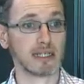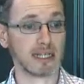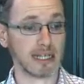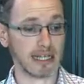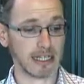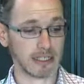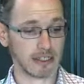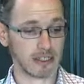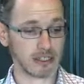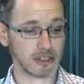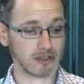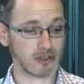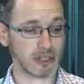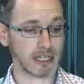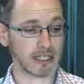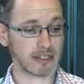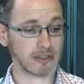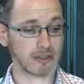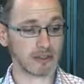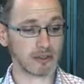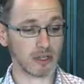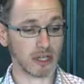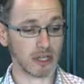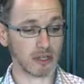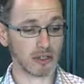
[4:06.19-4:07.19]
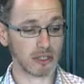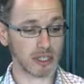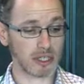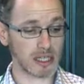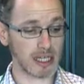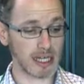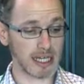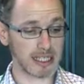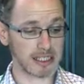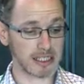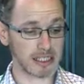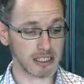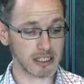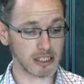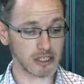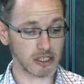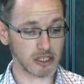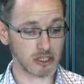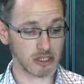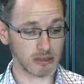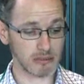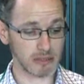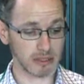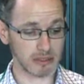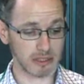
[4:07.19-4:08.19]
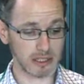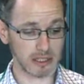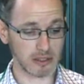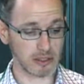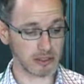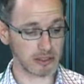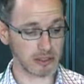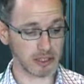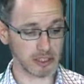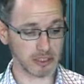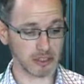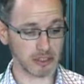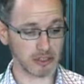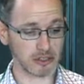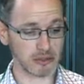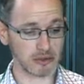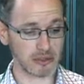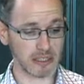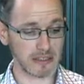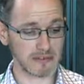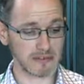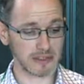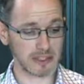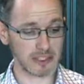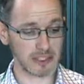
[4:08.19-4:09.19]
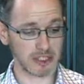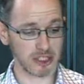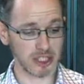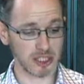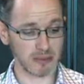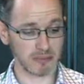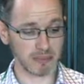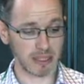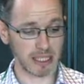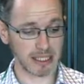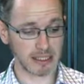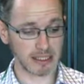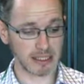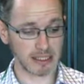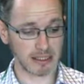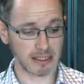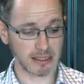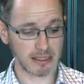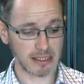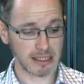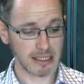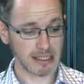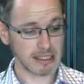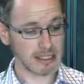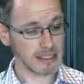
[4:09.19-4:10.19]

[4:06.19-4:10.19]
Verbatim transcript: uh, to try to localise this tumour, including two FDG PETs.